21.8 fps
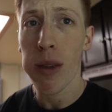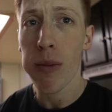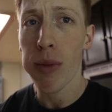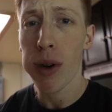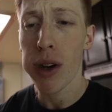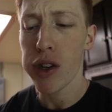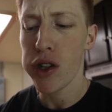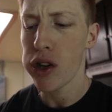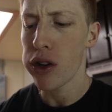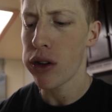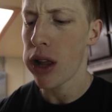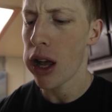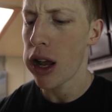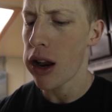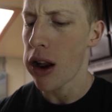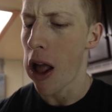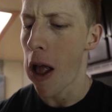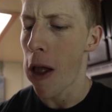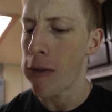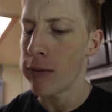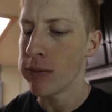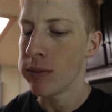pretty chill day
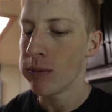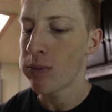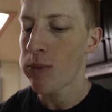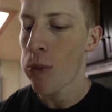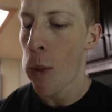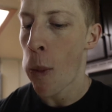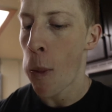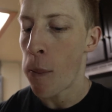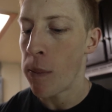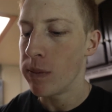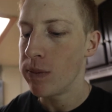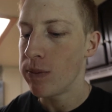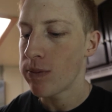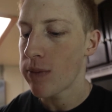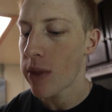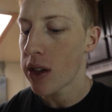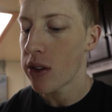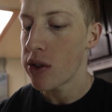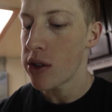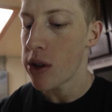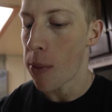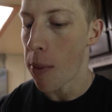today.
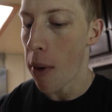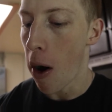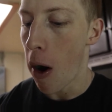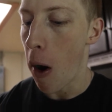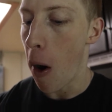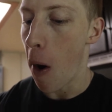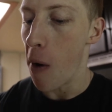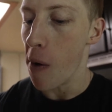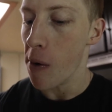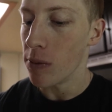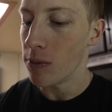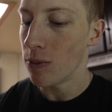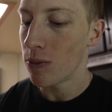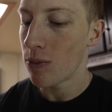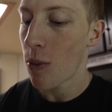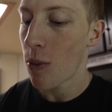Tomorrow,